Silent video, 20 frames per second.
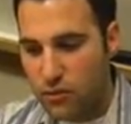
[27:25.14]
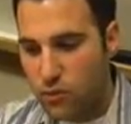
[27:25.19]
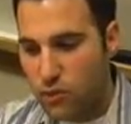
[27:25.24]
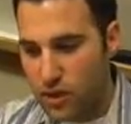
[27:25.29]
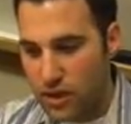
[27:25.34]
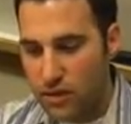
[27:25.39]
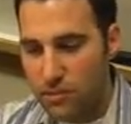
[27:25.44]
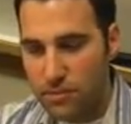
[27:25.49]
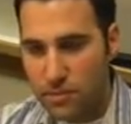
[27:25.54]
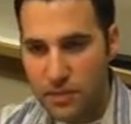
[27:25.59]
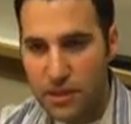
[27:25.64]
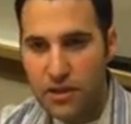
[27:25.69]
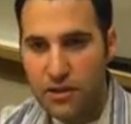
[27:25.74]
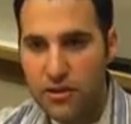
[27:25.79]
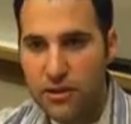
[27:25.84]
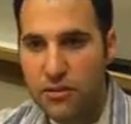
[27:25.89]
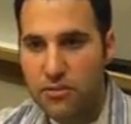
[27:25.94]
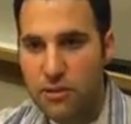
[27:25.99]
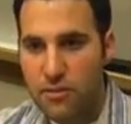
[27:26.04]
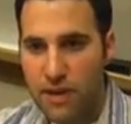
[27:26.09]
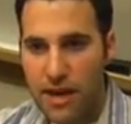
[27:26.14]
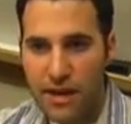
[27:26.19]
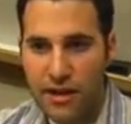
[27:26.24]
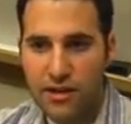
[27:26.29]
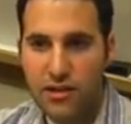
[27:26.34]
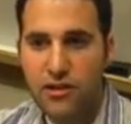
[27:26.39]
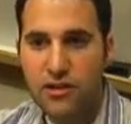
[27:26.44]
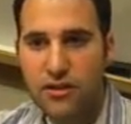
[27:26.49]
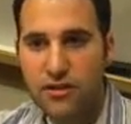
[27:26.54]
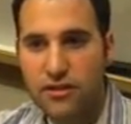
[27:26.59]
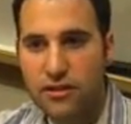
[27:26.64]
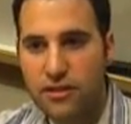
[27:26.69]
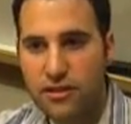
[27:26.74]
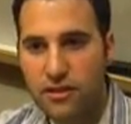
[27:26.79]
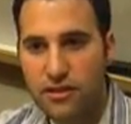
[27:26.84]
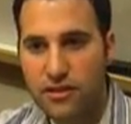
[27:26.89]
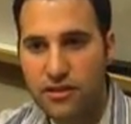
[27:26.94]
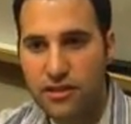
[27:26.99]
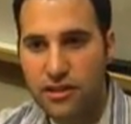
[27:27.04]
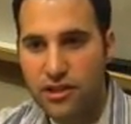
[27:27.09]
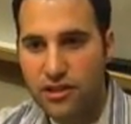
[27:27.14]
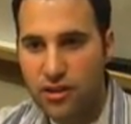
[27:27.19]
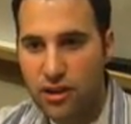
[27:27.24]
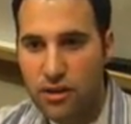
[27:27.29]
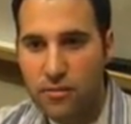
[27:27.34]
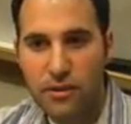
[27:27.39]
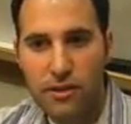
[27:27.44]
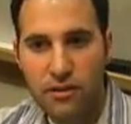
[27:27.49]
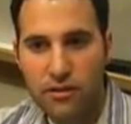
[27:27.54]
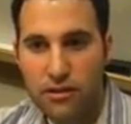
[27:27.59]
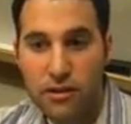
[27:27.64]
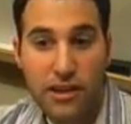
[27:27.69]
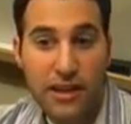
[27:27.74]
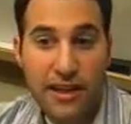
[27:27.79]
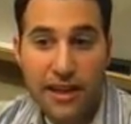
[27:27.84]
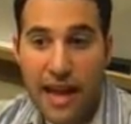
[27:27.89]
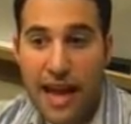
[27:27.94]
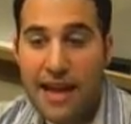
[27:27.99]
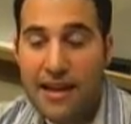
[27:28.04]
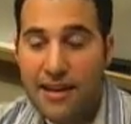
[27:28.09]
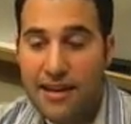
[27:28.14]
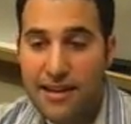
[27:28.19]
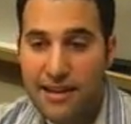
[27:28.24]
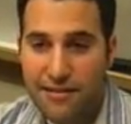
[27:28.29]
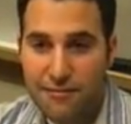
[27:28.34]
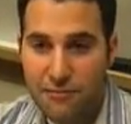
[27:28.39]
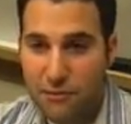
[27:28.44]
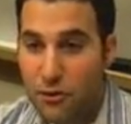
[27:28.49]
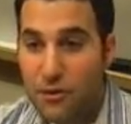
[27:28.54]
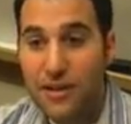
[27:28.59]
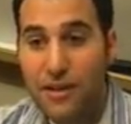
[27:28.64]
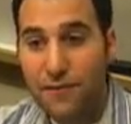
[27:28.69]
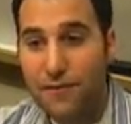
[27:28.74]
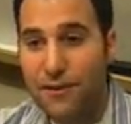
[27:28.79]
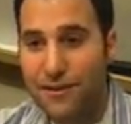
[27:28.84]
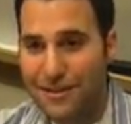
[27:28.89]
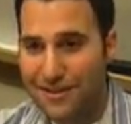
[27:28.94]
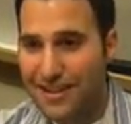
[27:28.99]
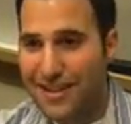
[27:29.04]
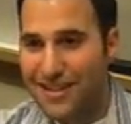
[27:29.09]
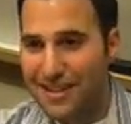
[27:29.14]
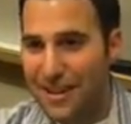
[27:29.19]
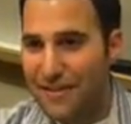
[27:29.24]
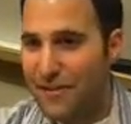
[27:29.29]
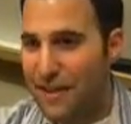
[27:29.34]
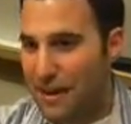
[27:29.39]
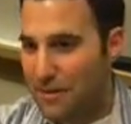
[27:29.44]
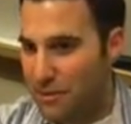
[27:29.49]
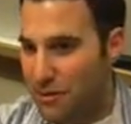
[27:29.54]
will appear to be managed to C#. It'll look like no different than if it